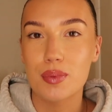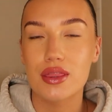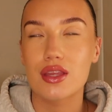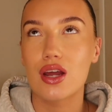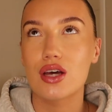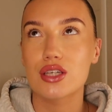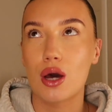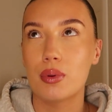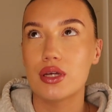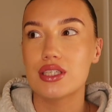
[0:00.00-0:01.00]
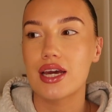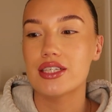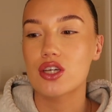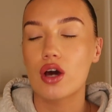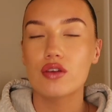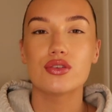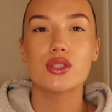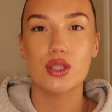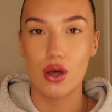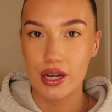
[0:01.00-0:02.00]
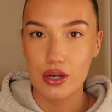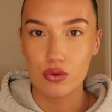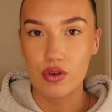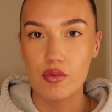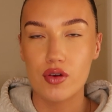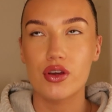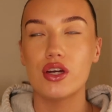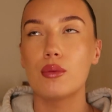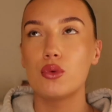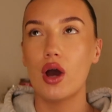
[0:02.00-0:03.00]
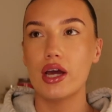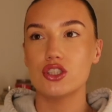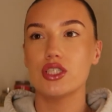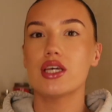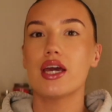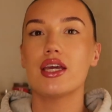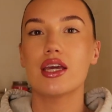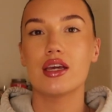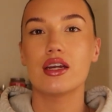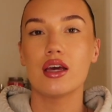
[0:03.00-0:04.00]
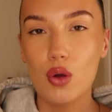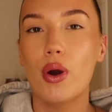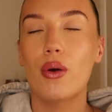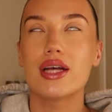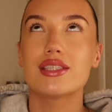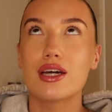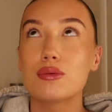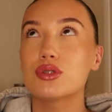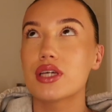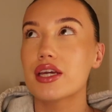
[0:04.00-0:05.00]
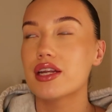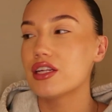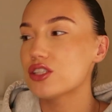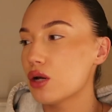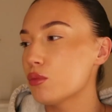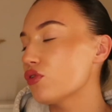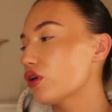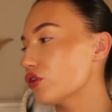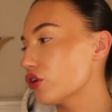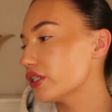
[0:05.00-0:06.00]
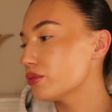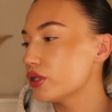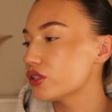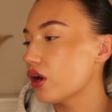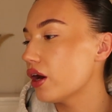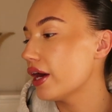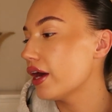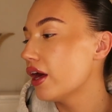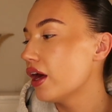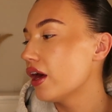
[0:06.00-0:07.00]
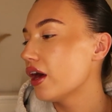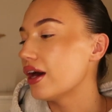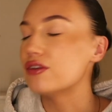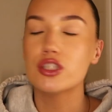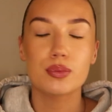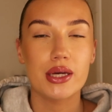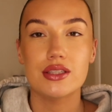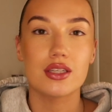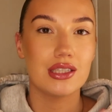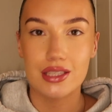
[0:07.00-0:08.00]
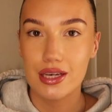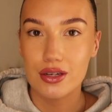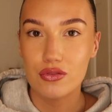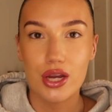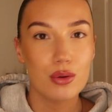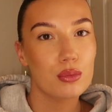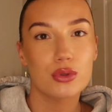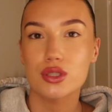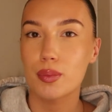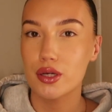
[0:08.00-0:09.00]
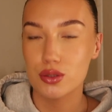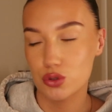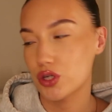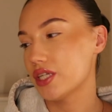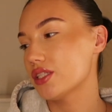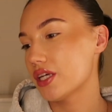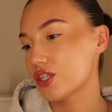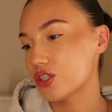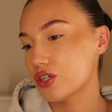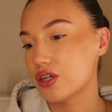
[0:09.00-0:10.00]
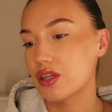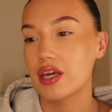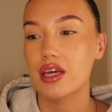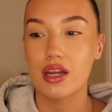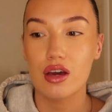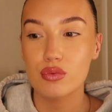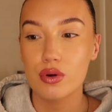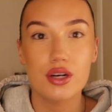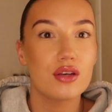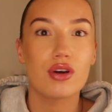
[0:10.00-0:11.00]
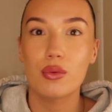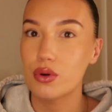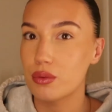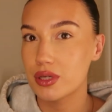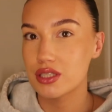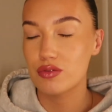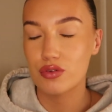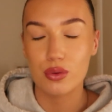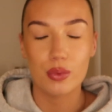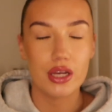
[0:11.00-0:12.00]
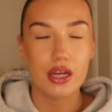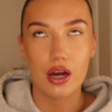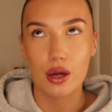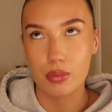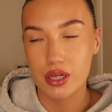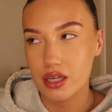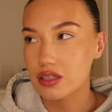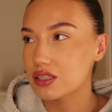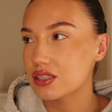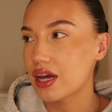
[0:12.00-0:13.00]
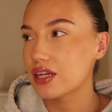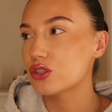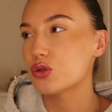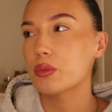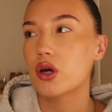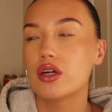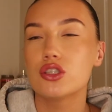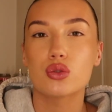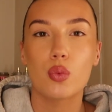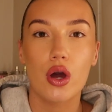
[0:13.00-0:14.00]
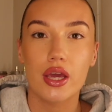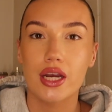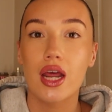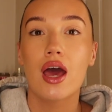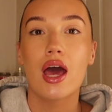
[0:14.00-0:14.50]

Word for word: spent the last couple of days kind of signing off everything. I'm not actually taking, well, I say I'm not taking any time off over Christmas. I have just basically said if anyone wants a personal training session, they can have one. If they want to miss it for the week, I completely understand. So I'm kind of just working